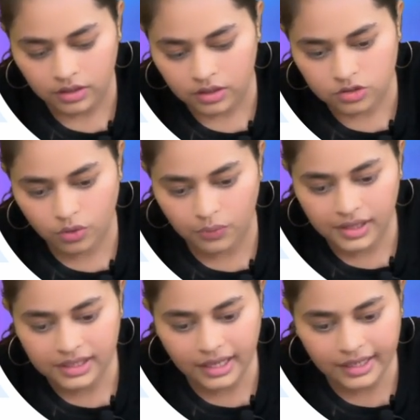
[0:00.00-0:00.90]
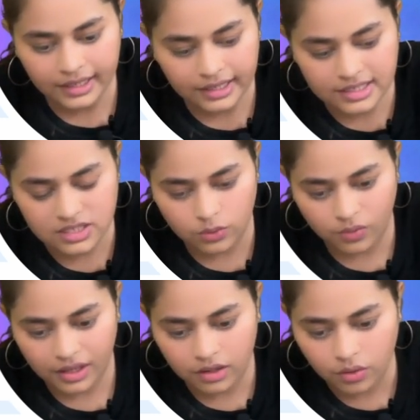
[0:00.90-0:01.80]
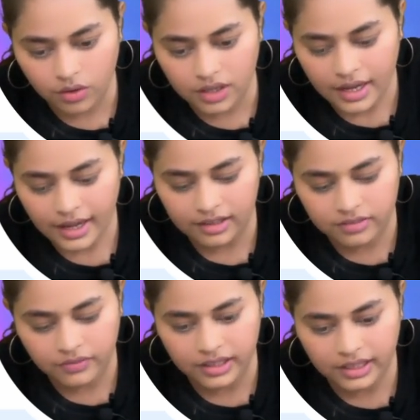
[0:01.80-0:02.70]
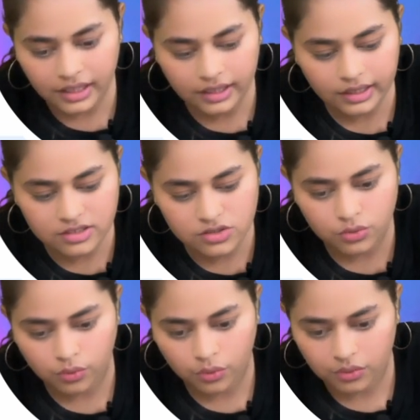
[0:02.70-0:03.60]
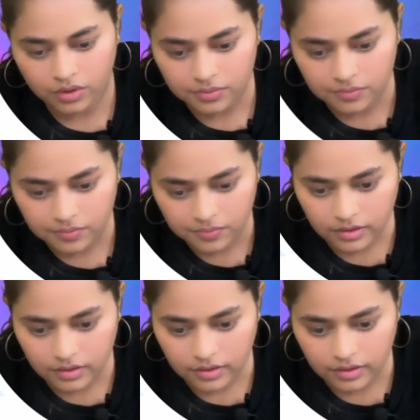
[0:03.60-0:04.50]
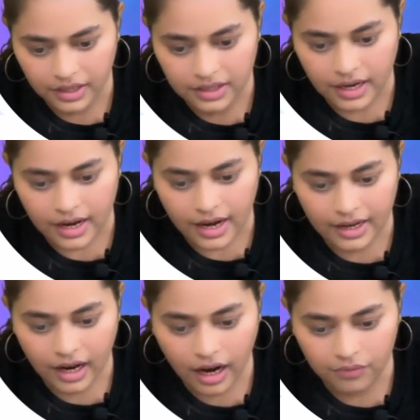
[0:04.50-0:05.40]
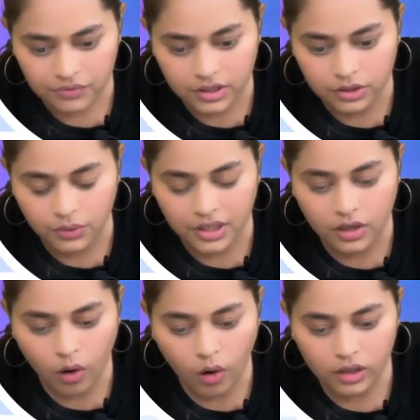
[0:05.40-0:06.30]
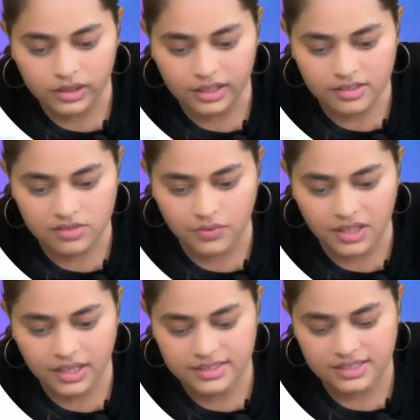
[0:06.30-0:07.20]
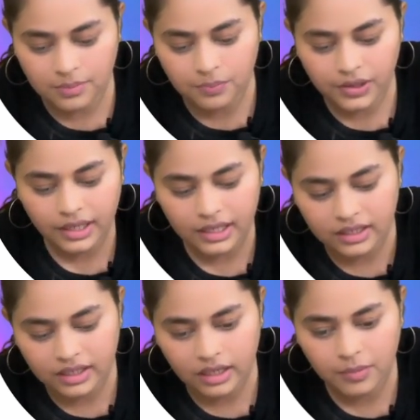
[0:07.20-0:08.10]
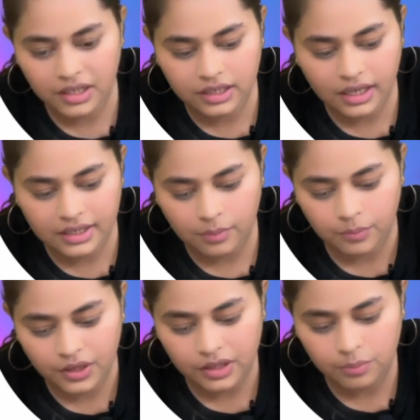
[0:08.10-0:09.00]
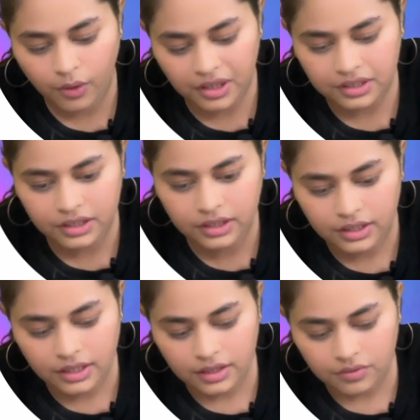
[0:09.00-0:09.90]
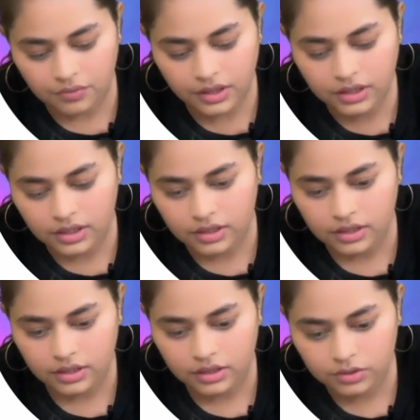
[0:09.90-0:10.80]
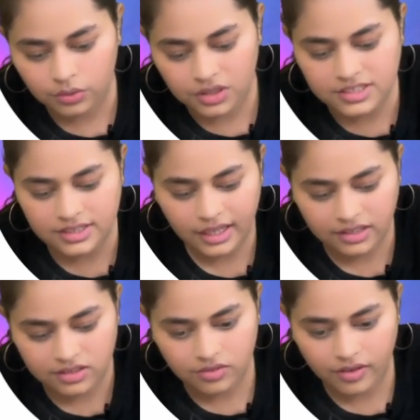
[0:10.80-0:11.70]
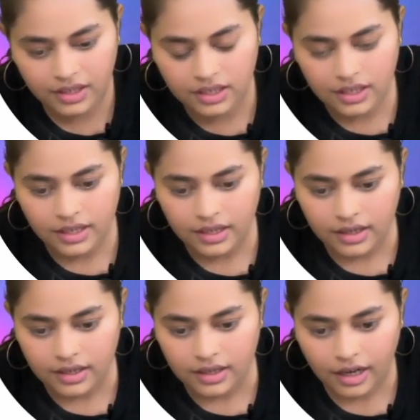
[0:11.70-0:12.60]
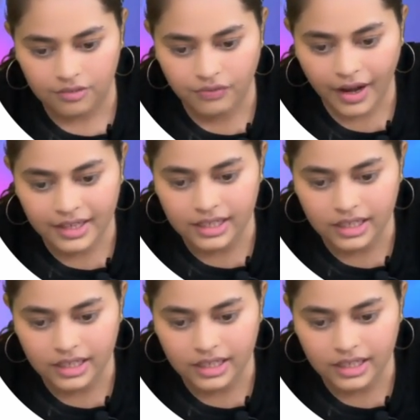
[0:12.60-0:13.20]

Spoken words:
so we'll take list 1 node, else we'll take list 2 node, right? And after doing all this, we can simply increment our temporary pointer to its next, right? And finally,